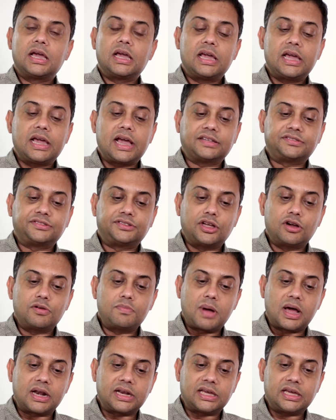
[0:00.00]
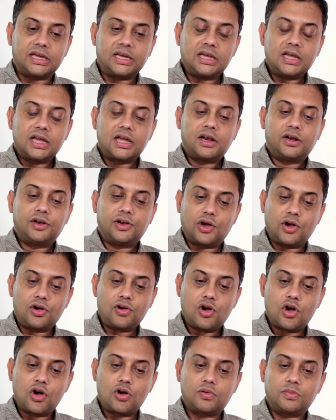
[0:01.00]
He has no money, no
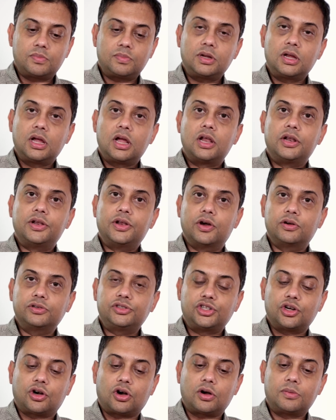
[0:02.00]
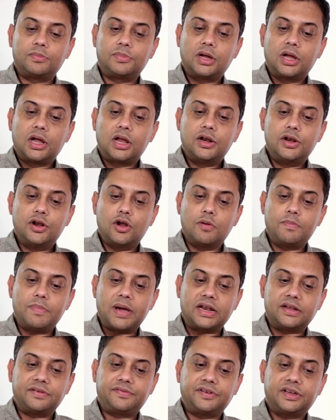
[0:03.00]
home, no job, no
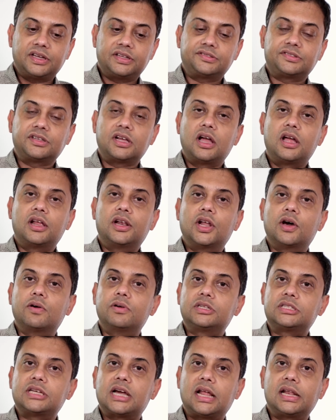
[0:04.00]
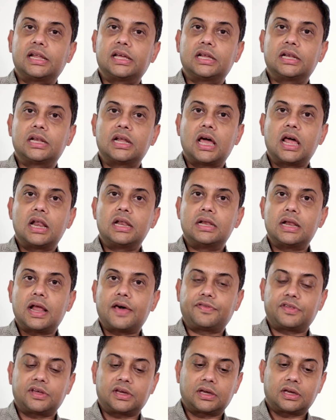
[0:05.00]
benefits, no Italian,
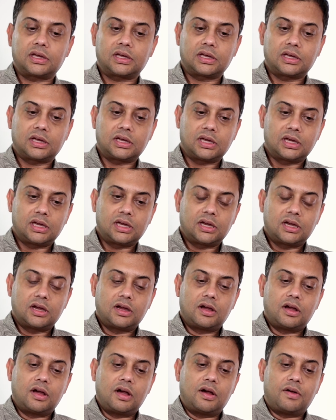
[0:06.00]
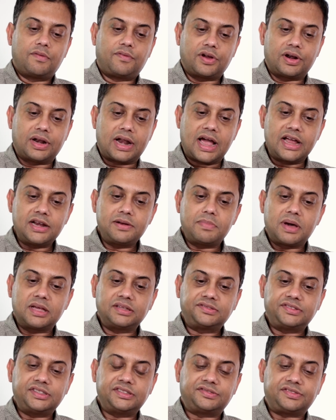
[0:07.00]
nothing. For nine
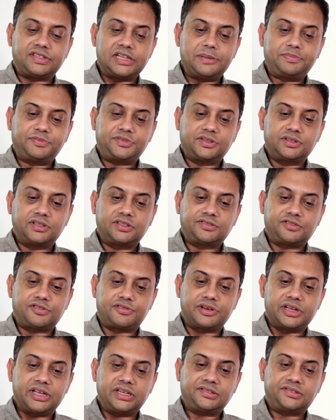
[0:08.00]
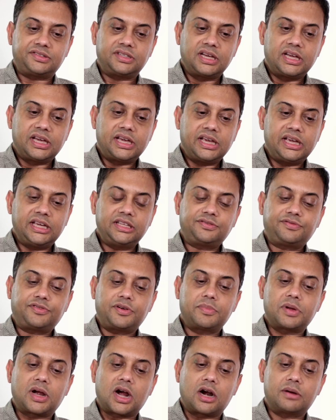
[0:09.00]
months, he sleeps on the streets, eats
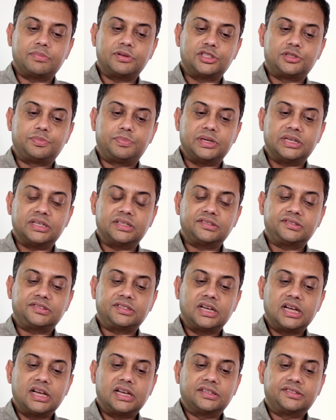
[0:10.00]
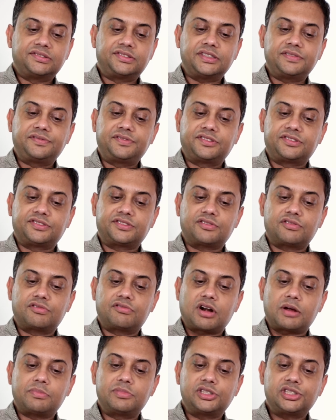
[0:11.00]
from garbage bins, sifts through
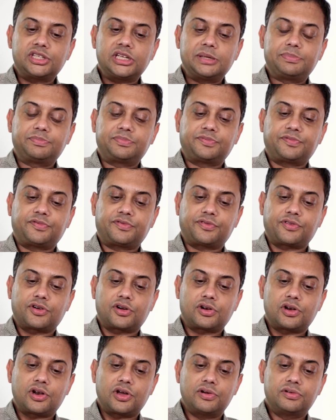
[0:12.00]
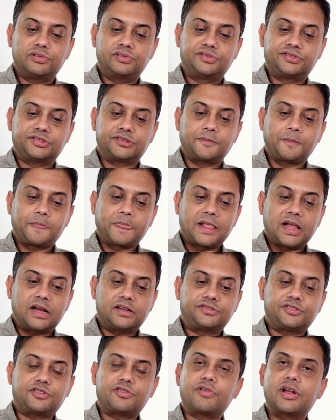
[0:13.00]
rubbish heaps for clothes, a
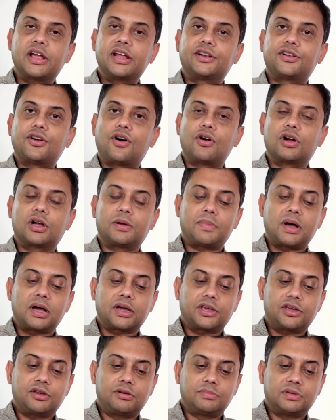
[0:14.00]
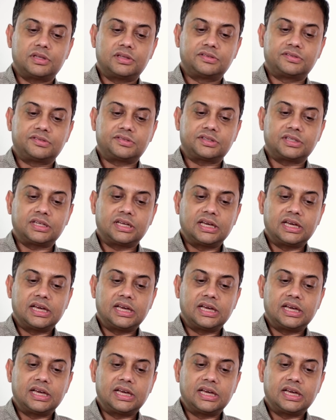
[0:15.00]
stray dog among humans.